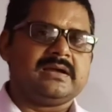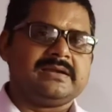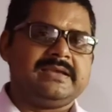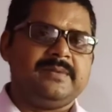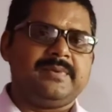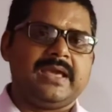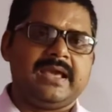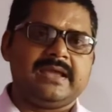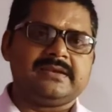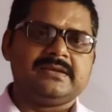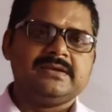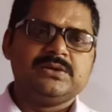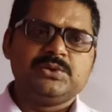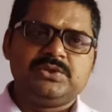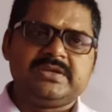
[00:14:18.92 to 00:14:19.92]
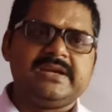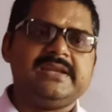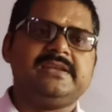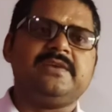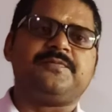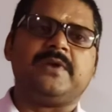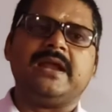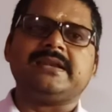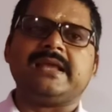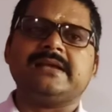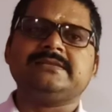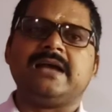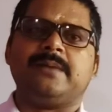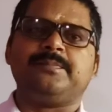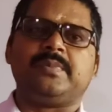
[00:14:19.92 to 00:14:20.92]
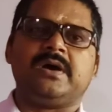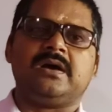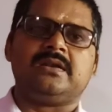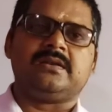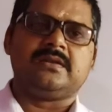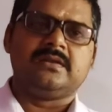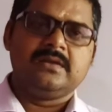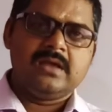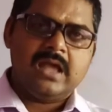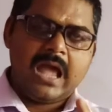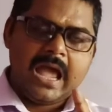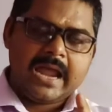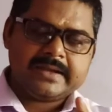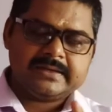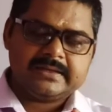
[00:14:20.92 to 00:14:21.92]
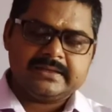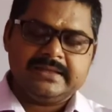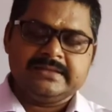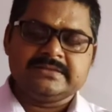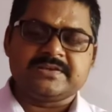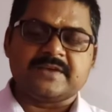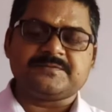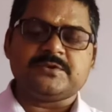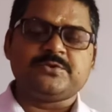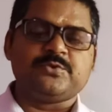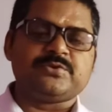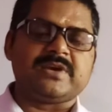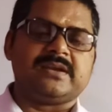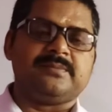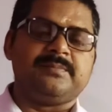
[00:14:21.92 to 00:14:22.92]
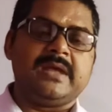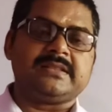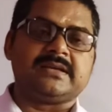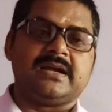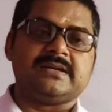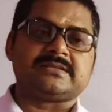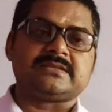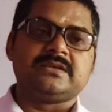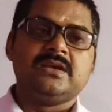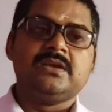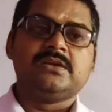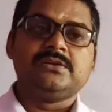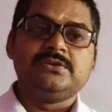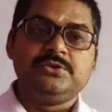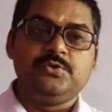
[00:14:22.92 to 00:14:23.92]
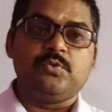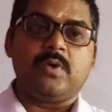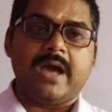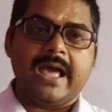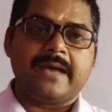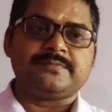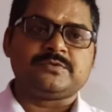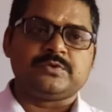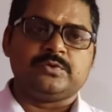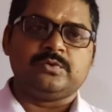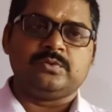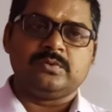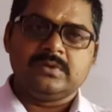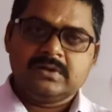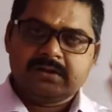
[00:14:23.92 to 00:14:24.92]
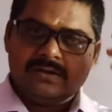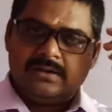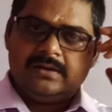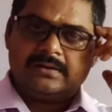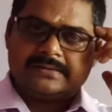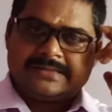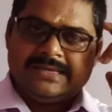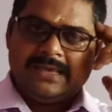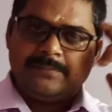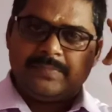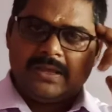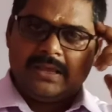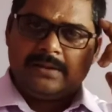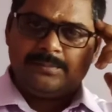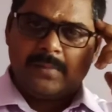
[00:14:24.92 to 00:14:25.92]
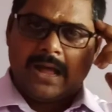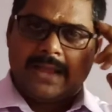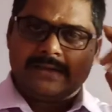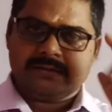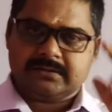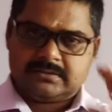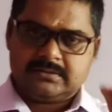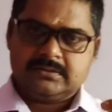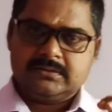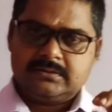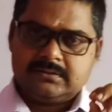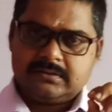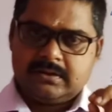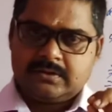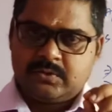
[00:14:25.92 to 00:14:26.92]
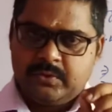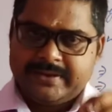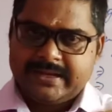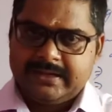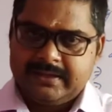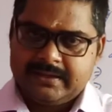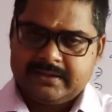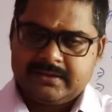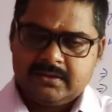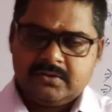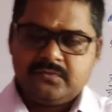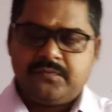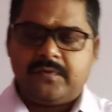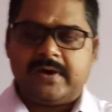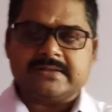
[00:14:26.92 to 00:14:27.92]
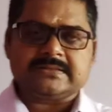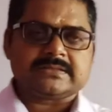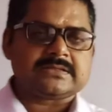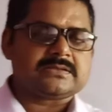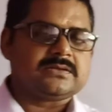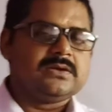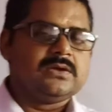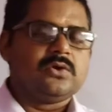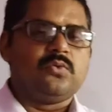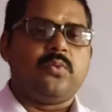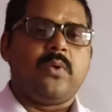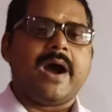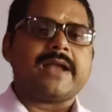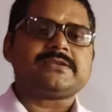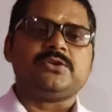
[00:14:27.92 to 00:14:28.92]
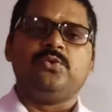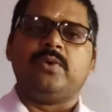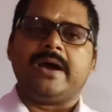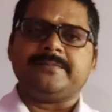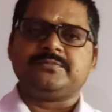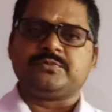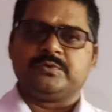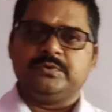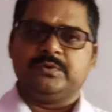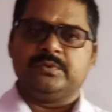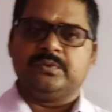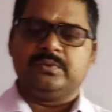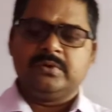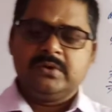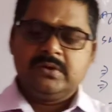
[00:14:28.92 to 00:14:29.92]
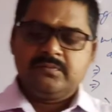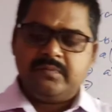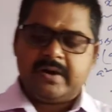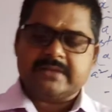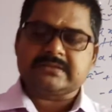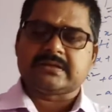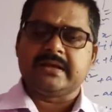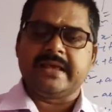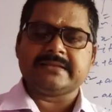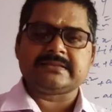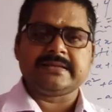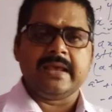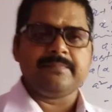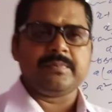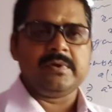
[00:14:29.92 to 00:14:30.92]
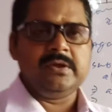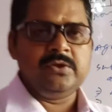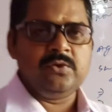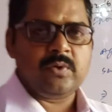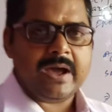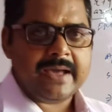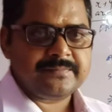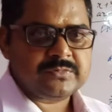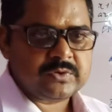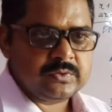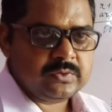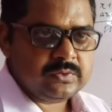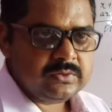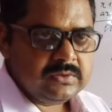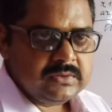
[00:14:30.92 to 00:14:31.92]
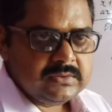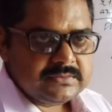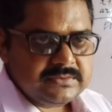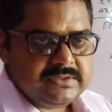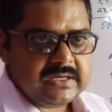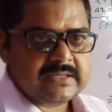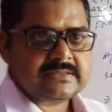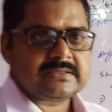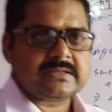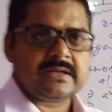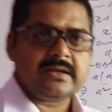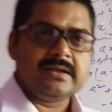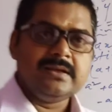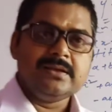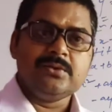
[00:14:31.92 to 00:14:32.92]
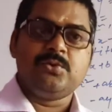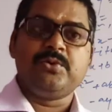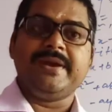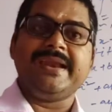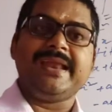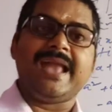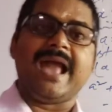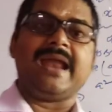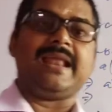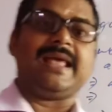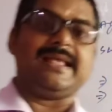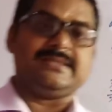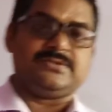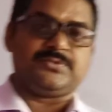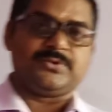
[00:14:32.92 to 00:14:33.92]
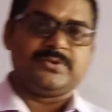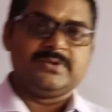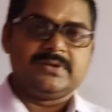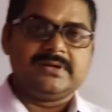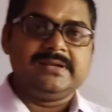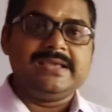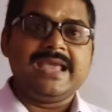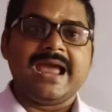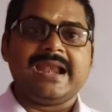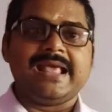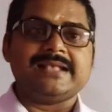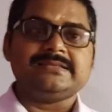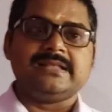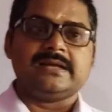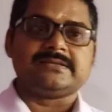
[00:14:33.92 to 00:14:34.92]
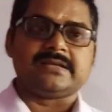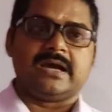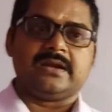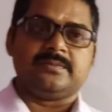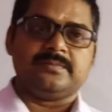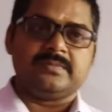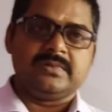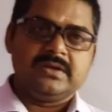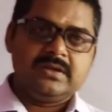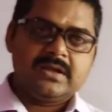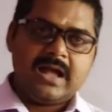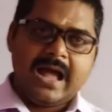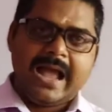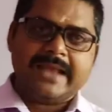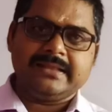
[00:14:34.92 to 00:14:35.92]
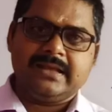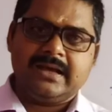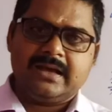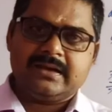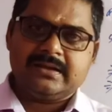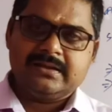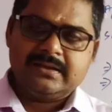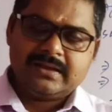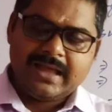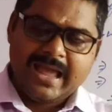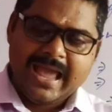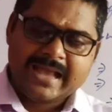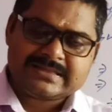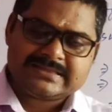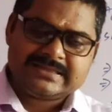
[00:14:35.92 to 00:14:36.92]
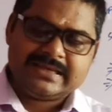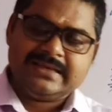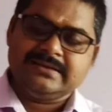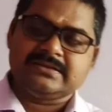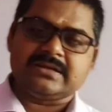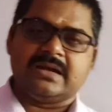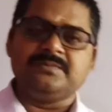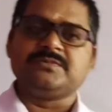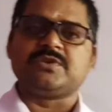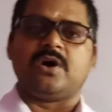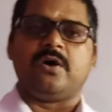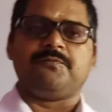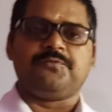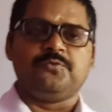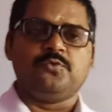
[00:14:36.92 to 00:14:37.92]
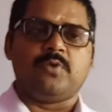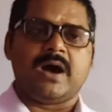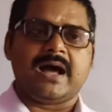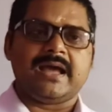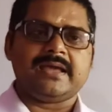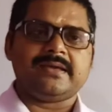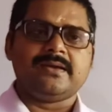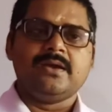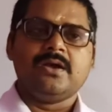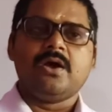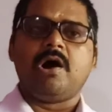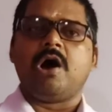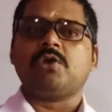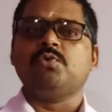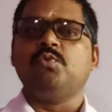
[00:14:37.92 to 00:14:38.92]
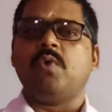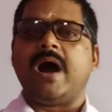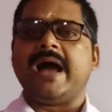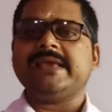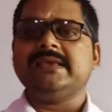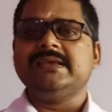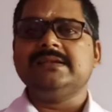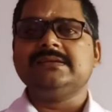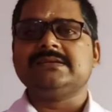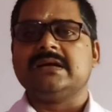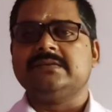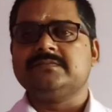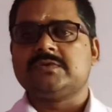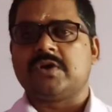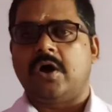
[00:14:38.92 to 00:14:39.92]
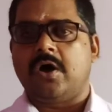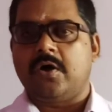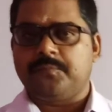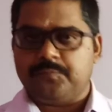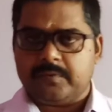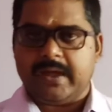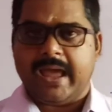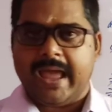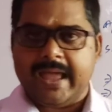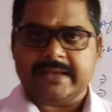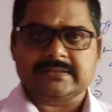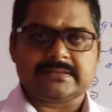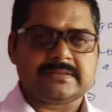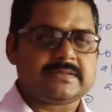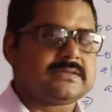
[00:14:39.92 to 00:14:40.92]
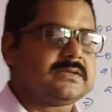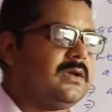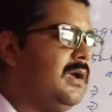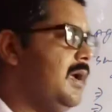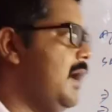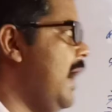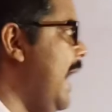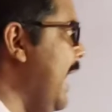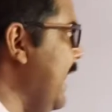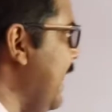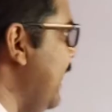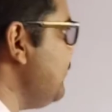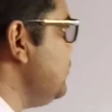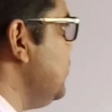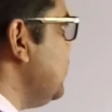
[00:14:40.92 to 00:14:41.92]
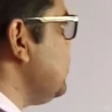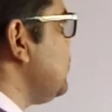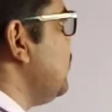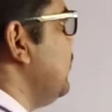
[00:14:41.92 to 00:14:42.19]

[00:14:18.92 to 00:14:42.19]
given 3 different examples, and in substitution methods you have to keep in mind quickly first what you have to do. First step, you have to just rearrange the term, either x in terms of y or y in terms of x. I have just